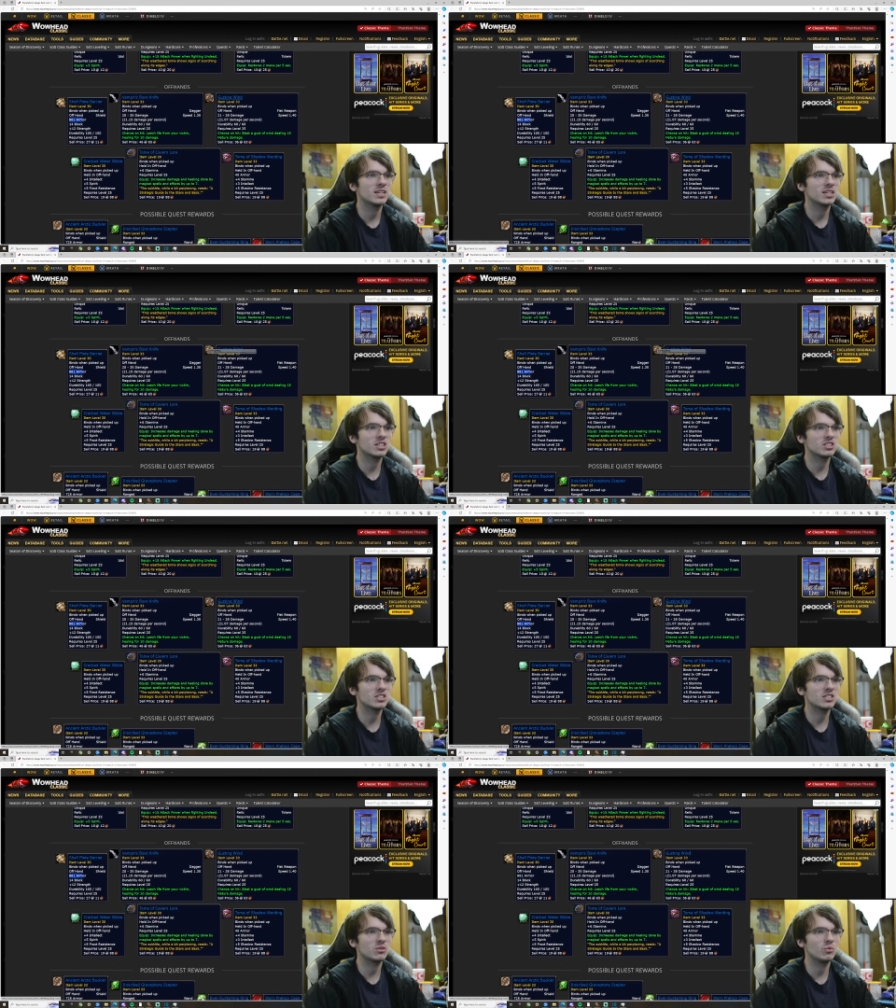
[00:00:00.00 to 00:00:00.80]

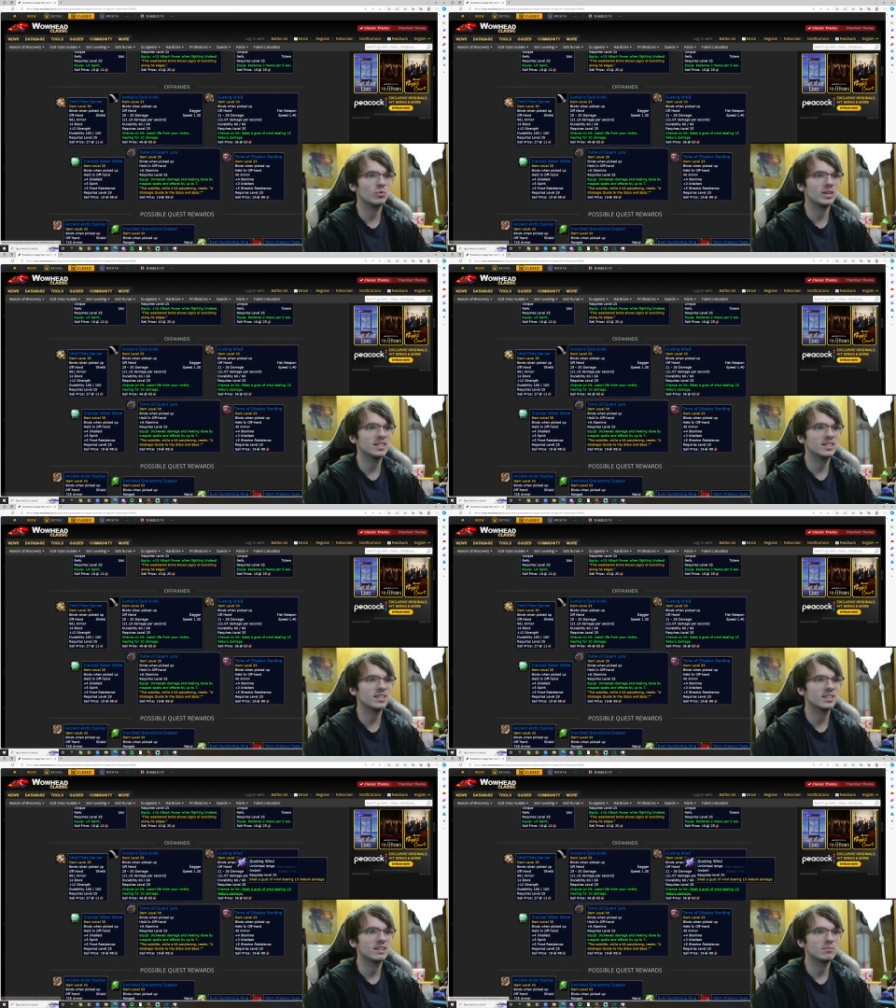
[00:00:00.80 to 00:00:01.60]
Gusting wind.
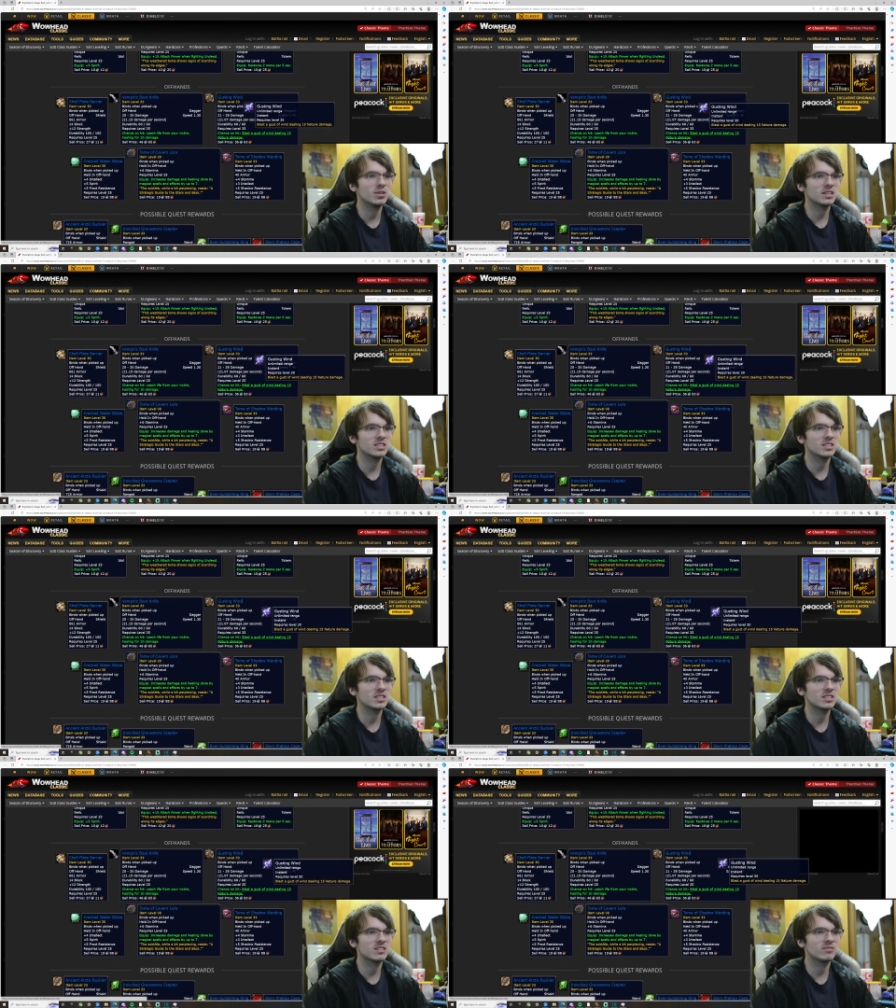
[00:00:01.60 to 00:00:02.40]
Blast a
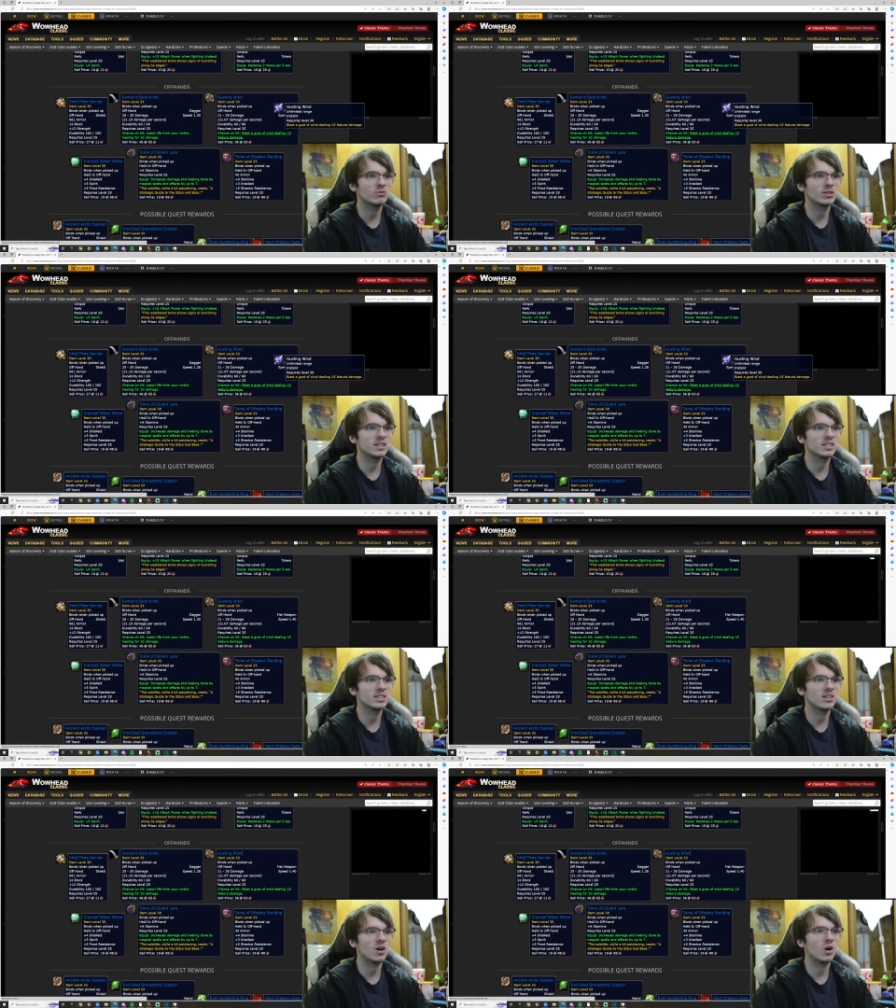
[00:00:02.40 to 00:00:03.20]
gust of wind
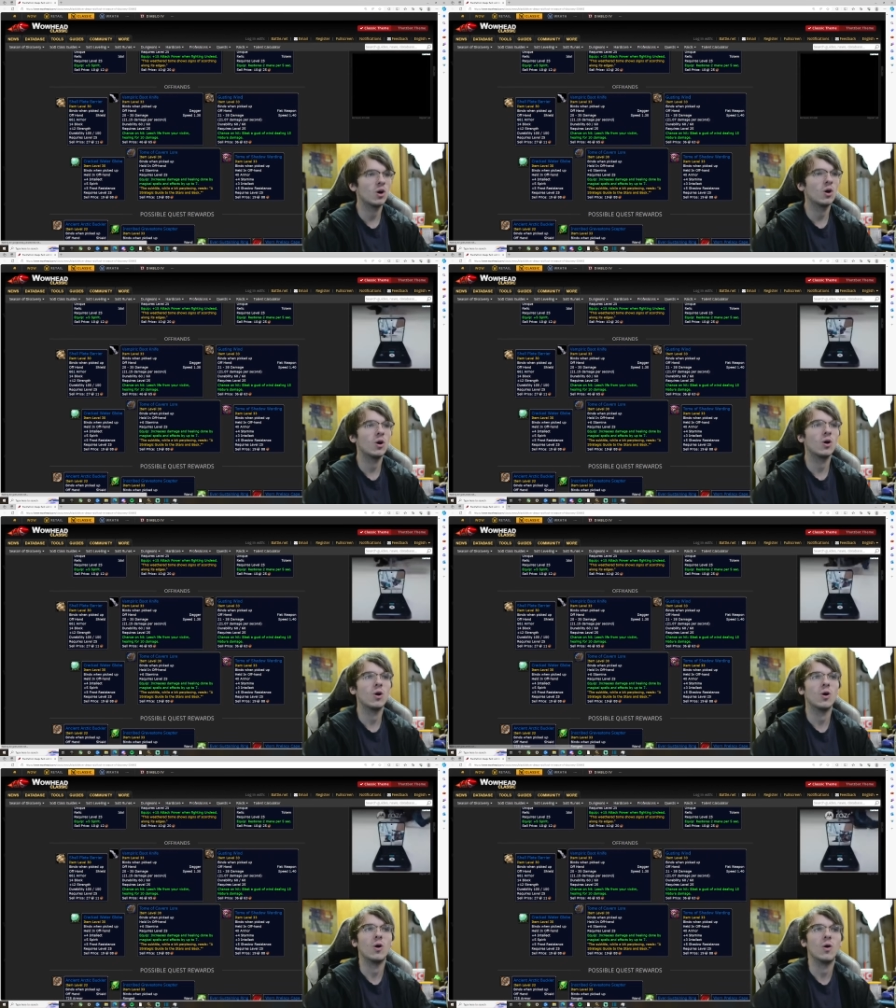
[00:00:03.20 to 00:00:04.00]
deal.
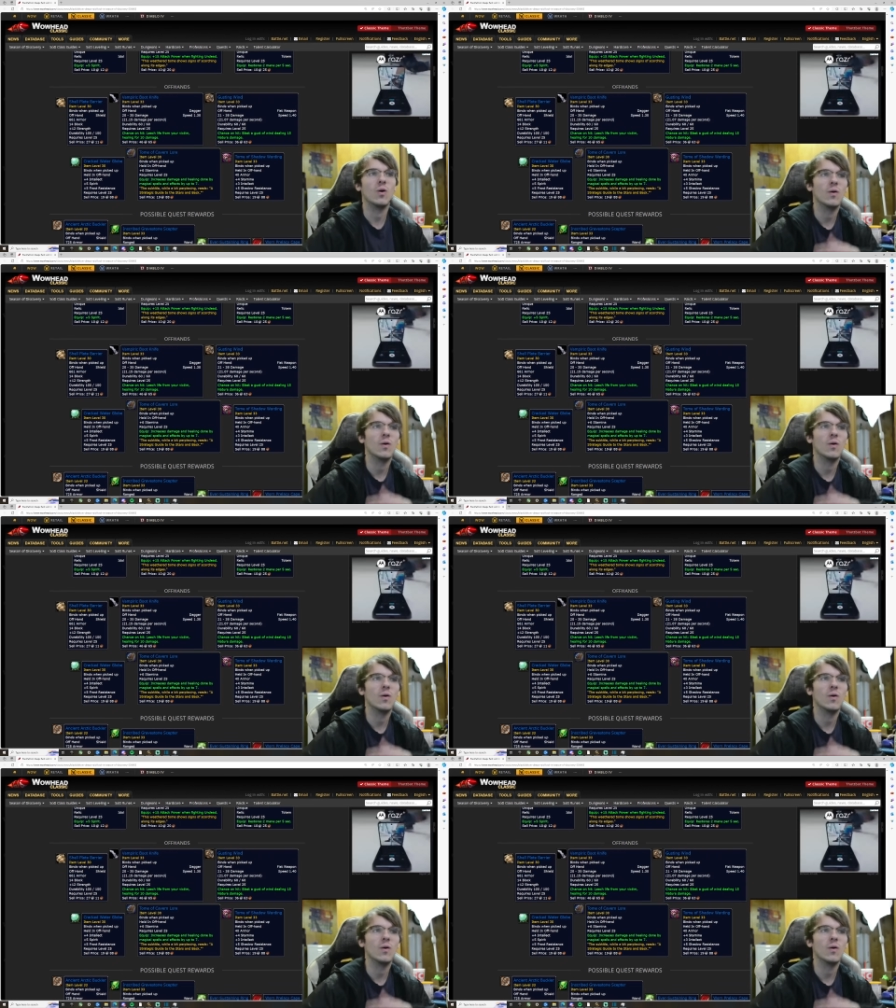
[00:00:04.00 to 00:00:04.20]
Oh.